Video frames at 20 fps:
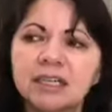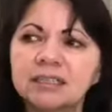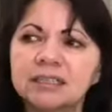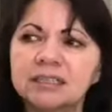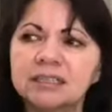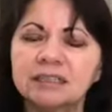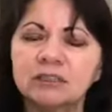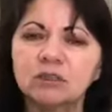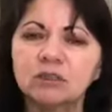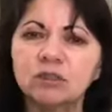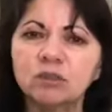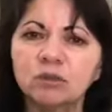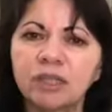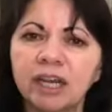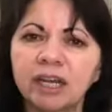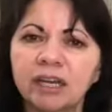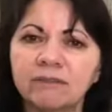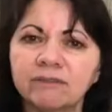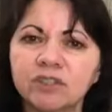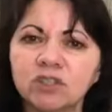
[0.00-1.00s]
little
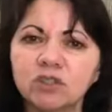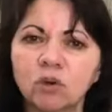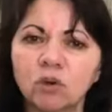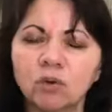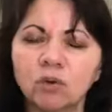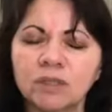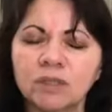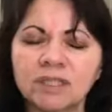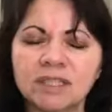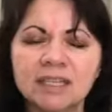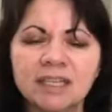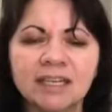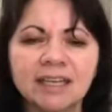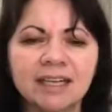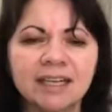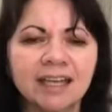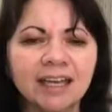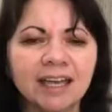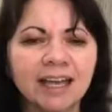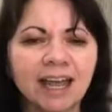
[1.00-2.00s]
creative souls.
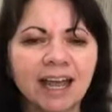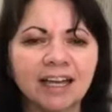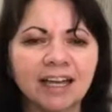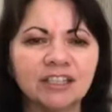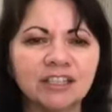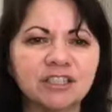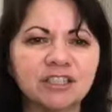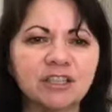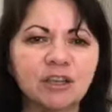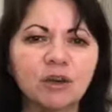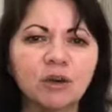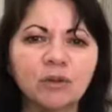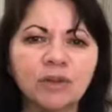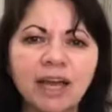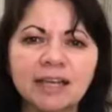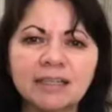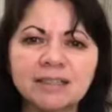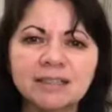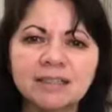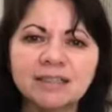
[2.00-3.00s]
And so
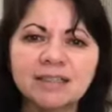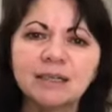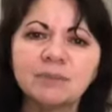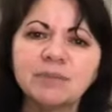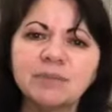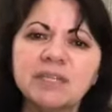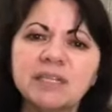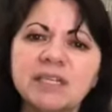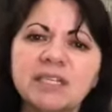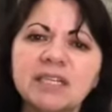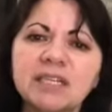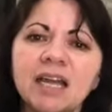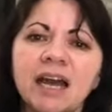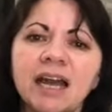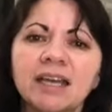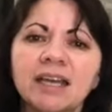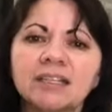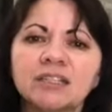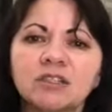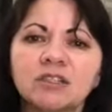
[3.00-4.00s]
that's the tip
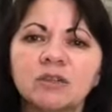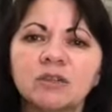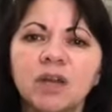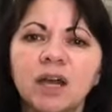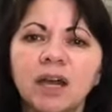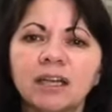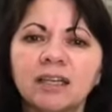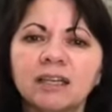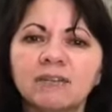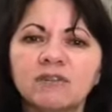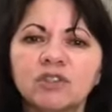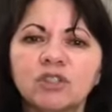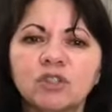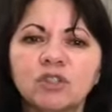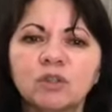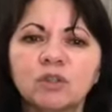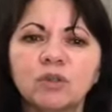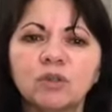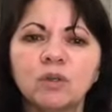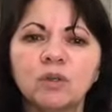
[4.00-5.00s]
tonight, to kind of
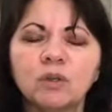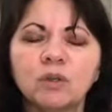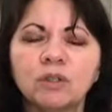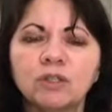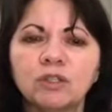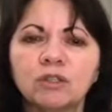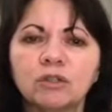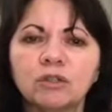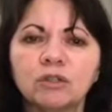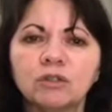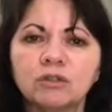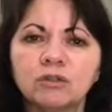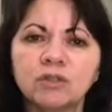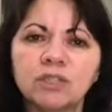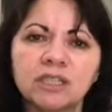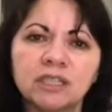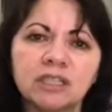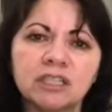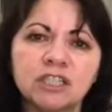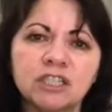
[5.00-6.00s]
do your due
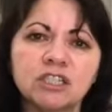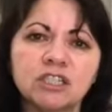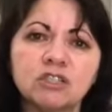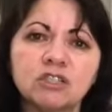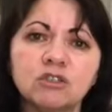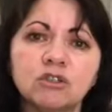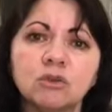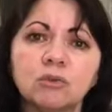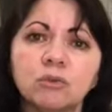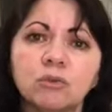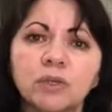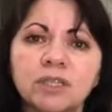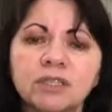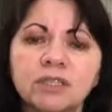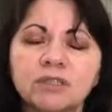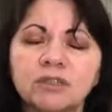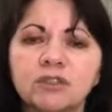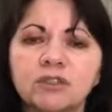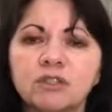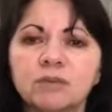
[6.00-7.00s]
diligence, your
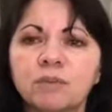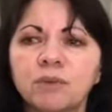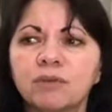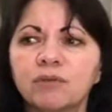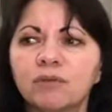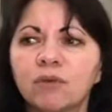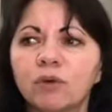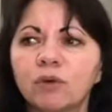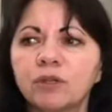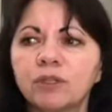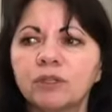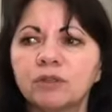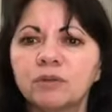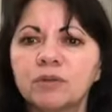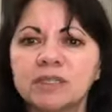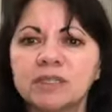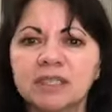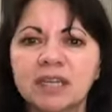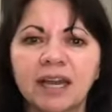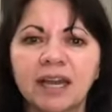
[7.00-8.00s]
research before you
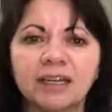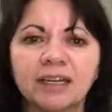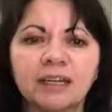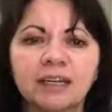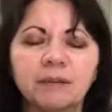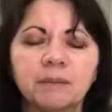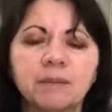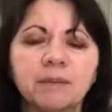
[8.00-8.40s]
sign up